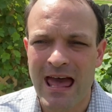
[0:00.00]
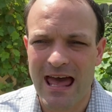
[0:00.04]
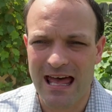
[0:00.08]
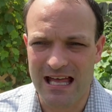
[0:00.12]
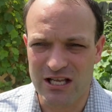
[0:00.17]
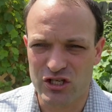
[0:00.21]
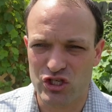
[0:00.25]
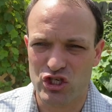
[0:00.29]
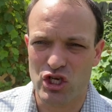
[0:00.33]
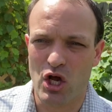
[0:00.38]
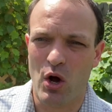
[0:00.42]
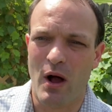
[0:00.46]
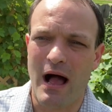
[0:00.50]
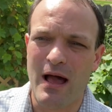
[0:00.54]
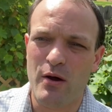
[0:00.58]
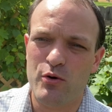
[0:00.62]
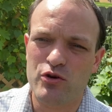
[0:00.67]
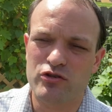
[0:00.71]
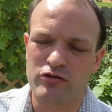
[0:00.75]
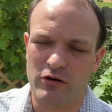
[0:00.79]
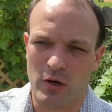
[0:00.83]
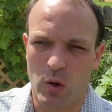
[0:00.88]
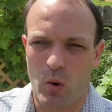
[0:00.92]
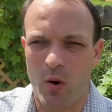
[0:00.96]
And so I
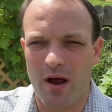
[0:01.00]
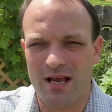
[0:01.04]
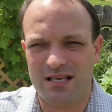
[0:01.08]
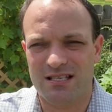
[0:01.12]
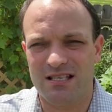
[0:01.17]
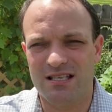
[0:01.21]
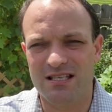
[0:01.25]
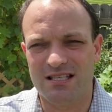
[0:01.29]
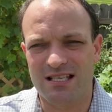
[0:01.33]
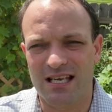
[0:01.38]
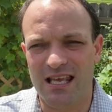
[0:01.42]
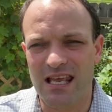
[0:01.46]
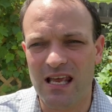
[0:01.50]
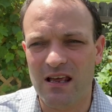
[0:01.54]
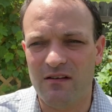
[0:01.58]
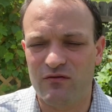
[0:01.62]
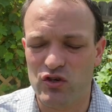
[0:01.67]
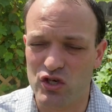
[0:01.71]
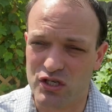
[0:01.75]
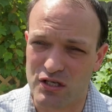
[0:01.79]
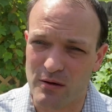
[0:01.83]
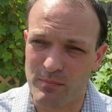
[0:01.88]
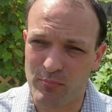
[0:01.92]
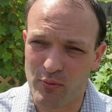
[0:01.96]
was requested to give
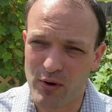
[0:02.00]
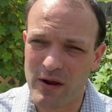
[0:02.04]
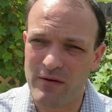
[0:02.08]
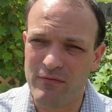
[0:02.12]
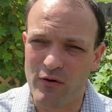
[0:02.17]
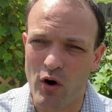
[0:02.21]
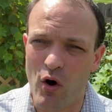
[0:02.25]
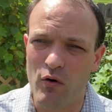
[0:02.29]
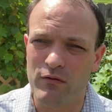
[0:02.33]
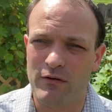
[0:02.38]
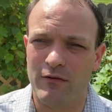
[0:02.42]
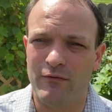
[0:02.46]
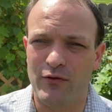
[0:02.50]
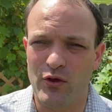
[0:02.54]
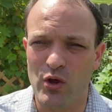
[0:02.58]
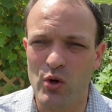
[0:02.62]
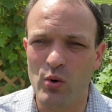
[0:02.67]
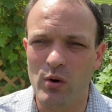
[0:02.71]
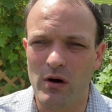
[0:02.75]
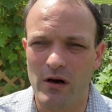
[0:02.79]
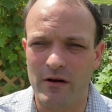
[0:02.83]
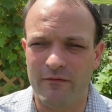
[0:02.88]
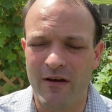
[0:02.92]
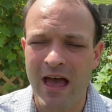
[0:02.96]
just a brief
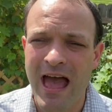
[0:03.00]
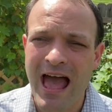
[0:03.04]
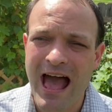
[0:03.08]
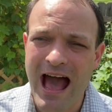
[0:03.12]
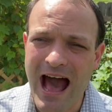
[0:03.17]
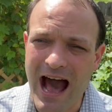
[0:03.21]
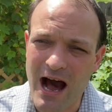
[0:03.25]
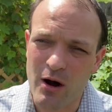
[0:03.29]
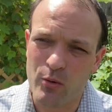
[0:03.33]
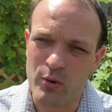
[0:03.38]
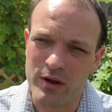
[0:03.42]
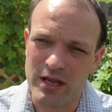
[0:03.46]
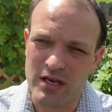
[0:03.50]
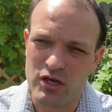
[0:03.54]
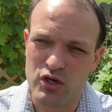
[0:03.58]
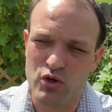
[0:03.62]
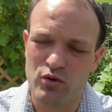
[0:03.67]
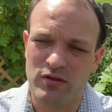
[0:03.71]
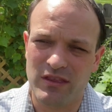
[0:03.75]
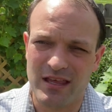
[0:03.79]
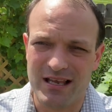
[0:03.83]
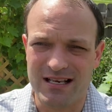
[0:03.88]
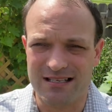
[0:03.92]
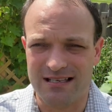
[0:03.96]
overview of how we do
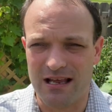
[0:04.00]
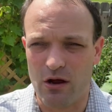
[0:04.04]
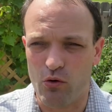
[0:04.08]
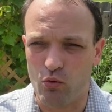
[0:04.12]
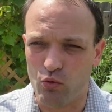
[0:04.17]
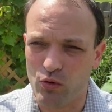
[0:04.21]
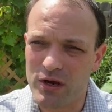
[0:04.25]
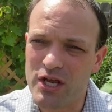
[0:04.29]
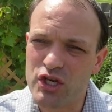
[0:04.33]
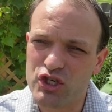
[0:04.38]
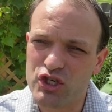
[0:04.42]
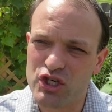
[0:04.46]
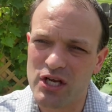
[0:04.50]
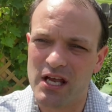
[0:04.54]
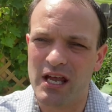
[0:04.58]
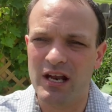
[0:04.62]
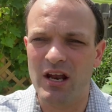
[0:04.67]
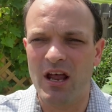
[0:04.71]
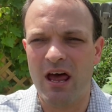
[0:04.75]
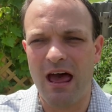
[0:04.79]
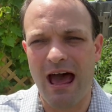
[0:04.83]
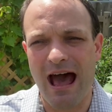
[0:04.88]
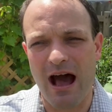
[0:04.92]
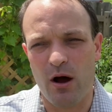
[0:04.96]
things at Regent,
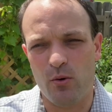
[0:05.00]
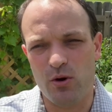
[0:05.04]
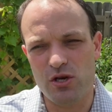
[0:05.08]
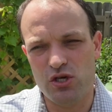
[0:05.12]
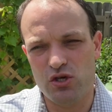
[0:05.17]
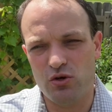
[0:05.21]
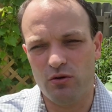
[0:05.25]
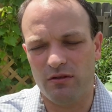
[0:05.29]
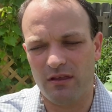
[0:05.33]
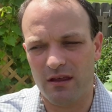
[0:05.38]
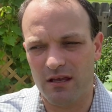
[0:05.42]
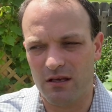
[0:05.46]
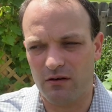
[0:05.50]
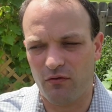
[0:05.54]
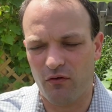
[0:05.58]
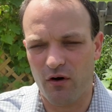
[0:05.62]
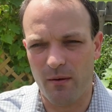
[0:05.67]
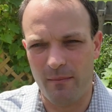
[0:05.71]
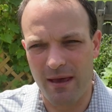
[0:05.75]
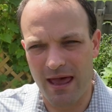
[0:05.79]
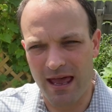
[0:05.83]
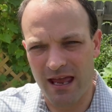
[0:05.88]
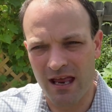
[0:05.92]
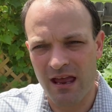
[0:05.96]
how we do things
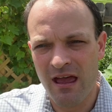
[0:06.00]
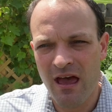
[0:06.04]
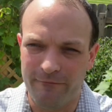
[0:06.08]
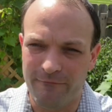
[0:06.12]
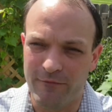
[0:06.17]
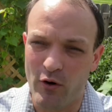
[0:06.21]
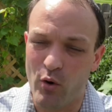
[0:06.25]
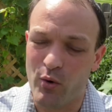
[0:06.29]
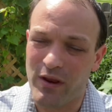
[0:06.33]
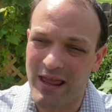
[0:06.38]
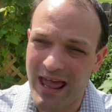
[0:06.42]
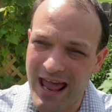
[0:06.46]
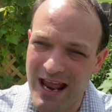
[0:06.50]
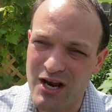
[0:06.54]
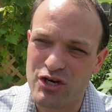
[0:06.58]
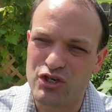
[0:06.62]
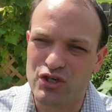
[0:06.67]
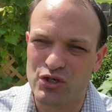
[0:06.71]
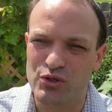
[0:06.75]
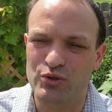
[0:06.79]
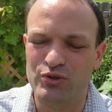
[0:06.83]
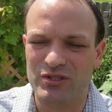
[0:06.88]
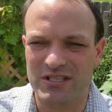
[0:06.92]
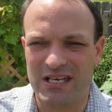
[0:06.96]
from a
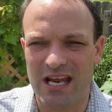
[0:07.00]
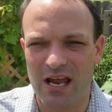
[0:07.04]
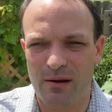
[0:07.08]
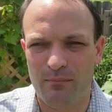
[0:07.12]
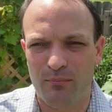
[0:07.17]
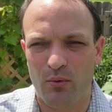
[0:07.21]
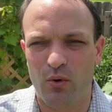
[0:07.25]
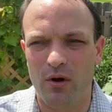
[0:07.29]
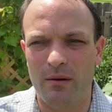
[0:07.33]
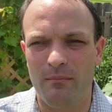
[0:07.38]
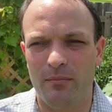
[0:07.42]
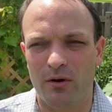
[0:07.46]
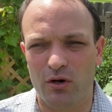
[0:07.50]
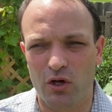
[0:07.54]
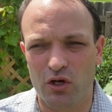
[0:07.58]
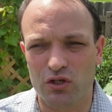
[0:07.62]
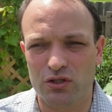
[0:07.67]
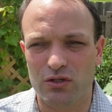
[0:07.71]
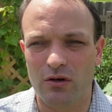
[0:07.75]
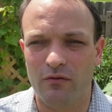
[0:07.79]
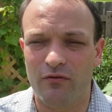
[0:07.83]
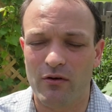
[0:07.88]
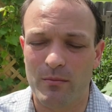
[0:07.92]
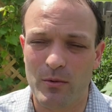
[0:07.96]
vocational standpoint, but
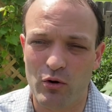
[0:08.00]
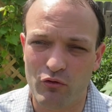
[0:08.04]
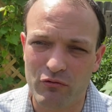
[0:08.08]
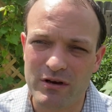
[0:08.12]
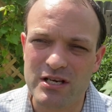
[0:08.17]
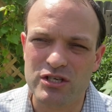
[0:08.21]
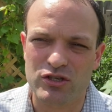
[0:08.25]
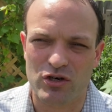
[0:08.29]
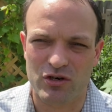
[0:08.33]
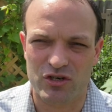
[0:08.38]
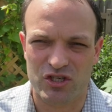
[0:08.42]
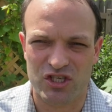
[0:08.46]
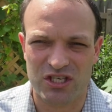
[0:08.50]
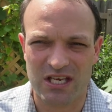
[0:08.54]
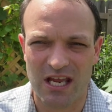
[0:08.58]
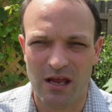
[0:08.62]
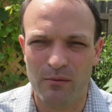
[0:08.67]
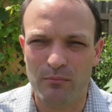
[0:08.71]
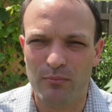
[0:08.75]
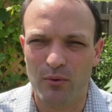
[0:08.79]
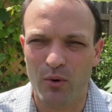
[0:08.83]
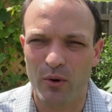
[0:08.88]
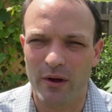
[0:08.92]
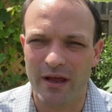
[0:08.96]
also from a research
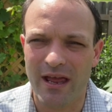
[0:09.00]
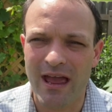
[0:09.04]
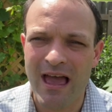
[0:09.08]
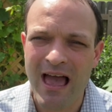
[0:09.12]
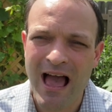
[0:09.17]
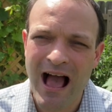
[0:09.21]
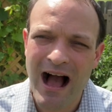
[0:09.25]
standpoint.